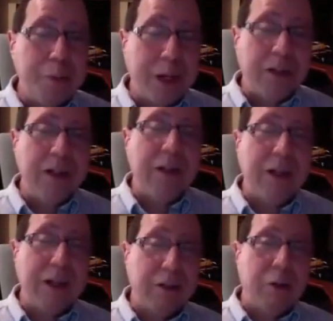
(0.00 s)

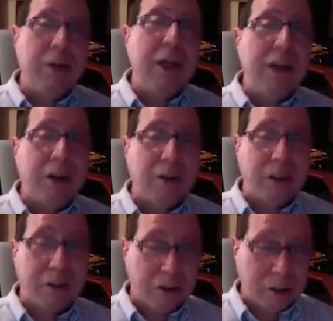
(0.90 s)
building into an
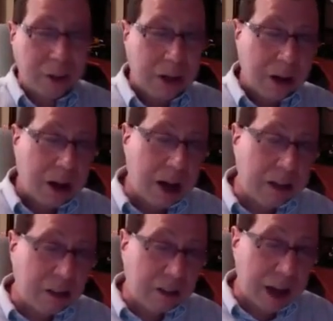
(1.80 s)
ecosystem.
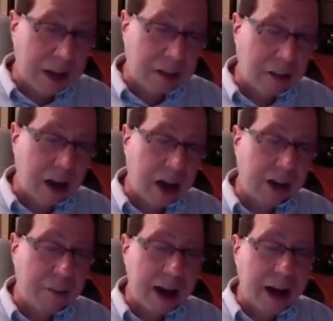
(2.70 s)
I just added to
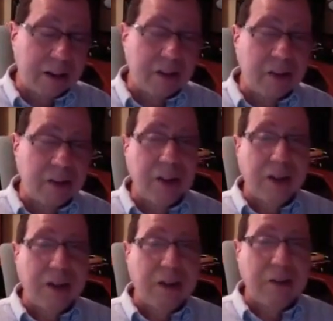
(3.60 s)
eigmax,
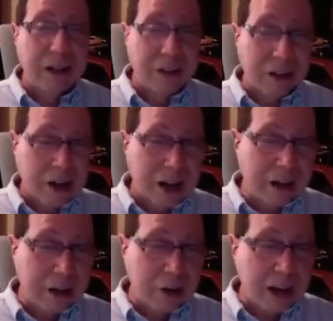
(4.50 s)
right? I
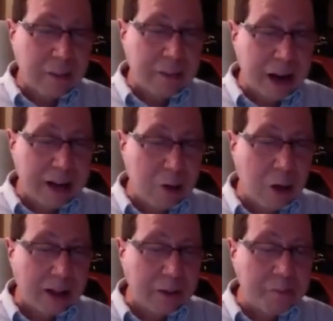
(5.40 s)
didn't
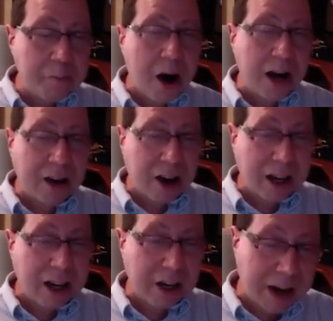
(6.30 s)
call it my
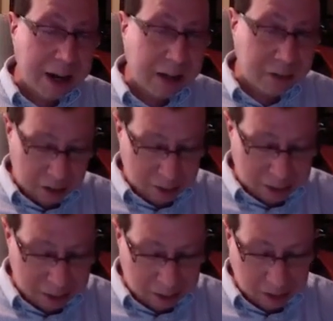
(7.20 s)
eigmax,
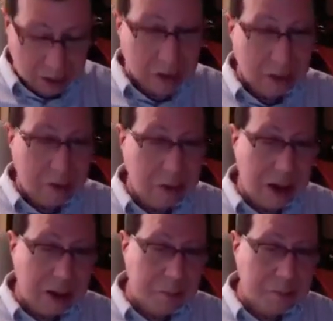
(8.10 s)
right? It's
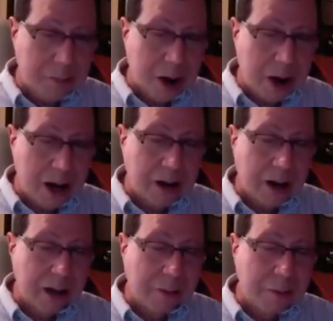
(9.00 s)
not my
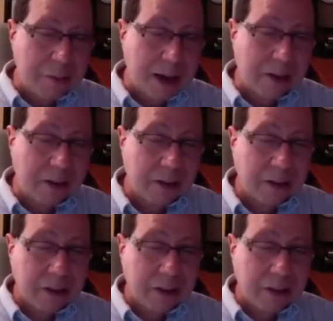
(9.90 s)
eigmax,